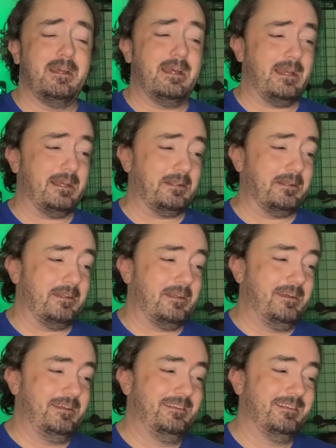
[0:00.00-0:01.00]
and
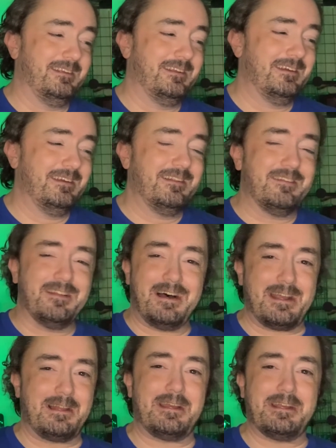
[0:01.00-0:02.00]
the
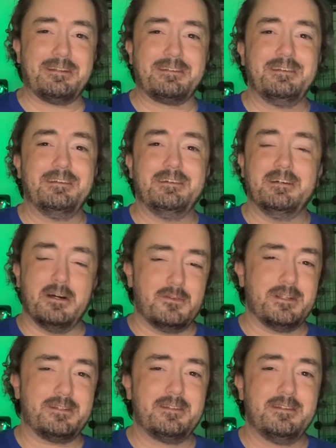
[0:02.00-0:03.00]
highlight of
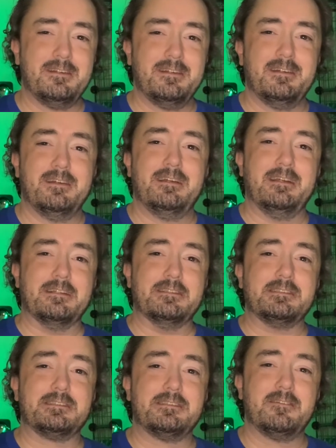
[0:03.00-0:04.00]
it
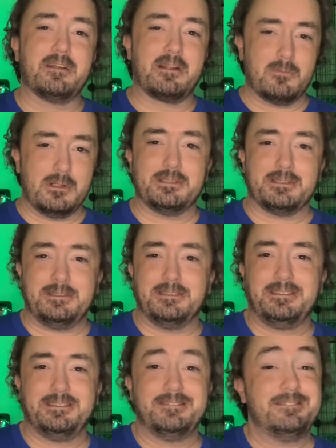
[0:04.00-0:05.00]
is the
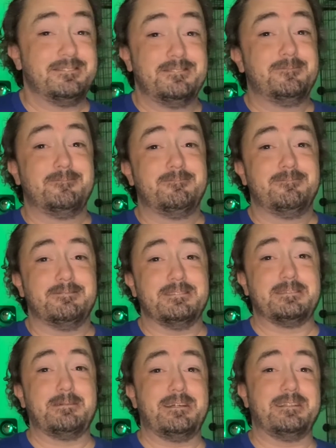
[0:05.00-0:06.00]
commercials. That's
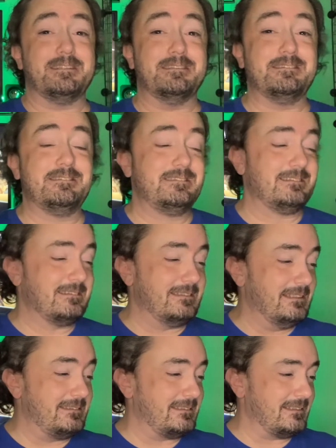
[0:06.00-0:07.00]
about it.
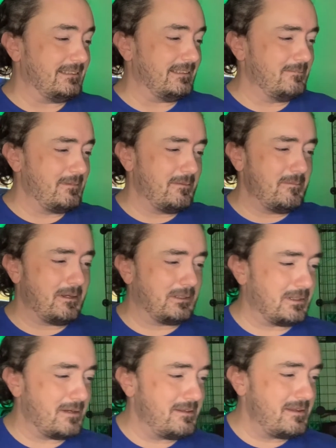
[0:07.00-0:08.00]
Let me make
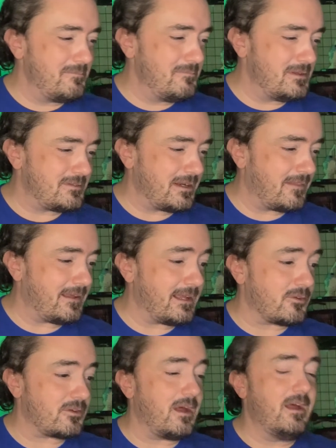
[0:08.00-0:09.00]
sure I didn't miss anything
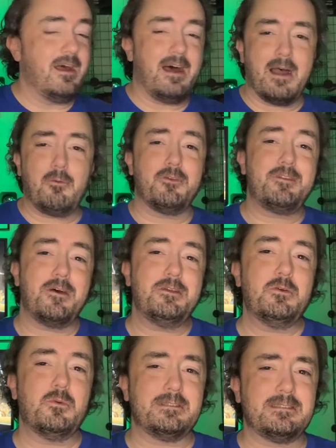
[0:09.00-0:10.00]
else. I will tell you
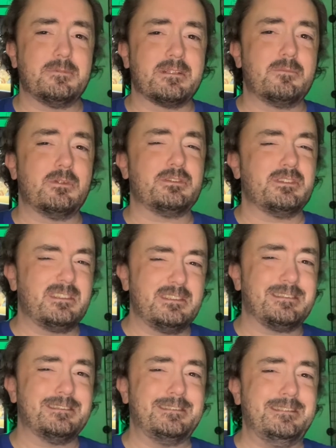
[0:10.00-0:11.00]
what some of the commercials, just
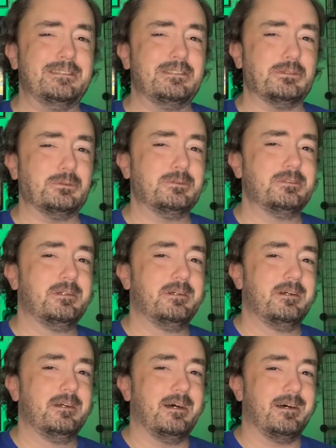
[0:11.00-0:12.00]
to tease you,
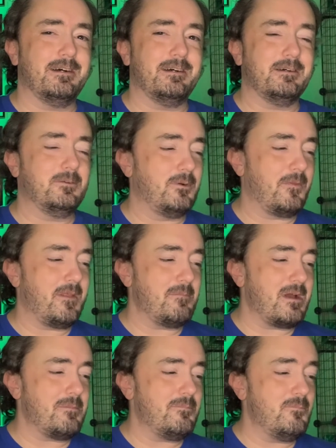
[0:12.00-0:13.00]

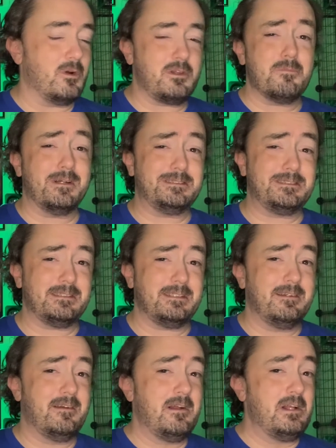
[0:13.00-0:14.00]
what you might see.
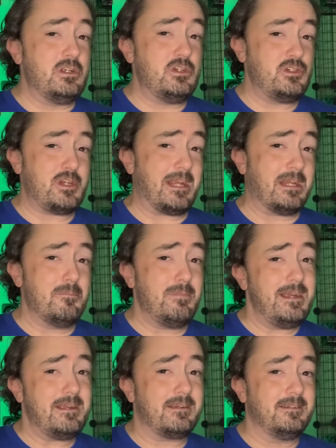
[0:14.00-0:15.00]
Shake and Bake,